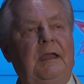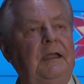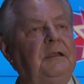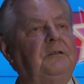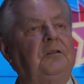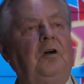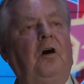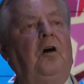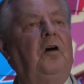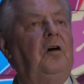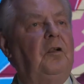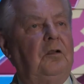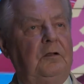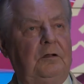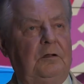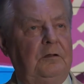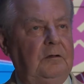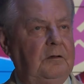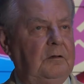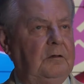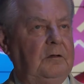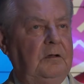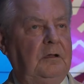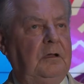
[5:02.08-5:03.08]
at all
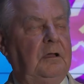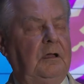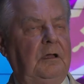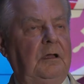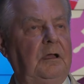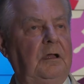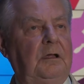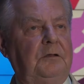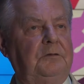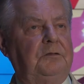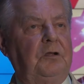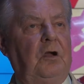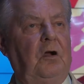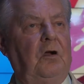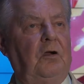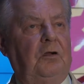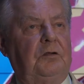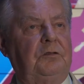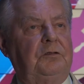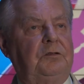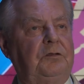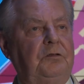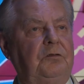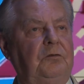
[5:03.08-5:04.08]

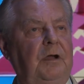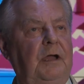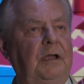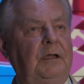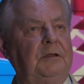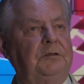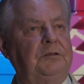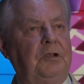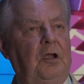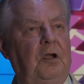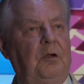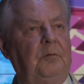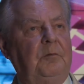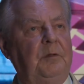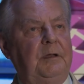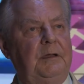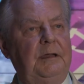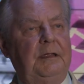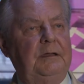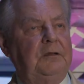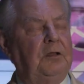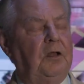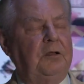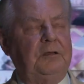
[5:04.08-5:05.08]
talk to a
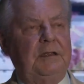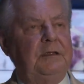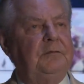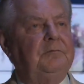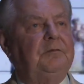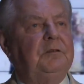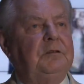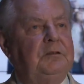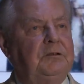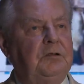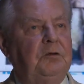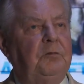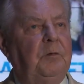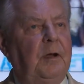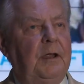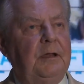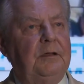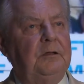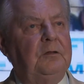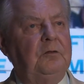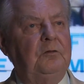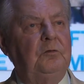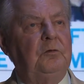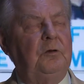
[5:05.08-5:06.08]
German, not even to
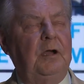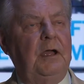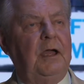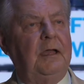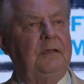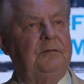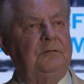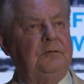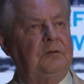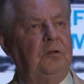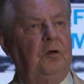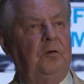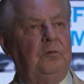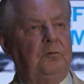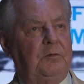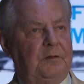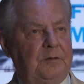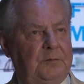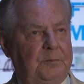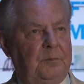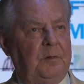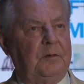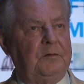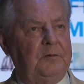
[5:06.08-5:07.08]
one who has no
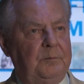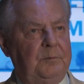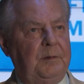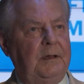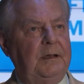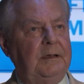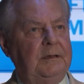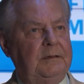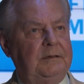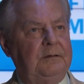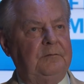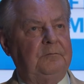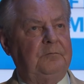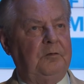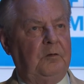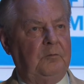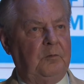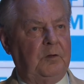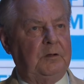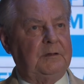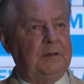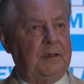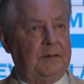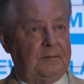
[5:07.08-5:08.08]
responsibility for
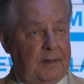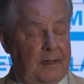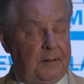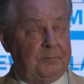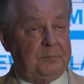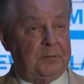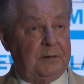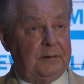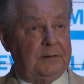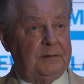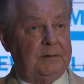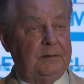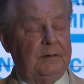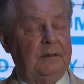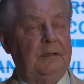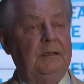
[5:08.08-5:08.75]
what has happened.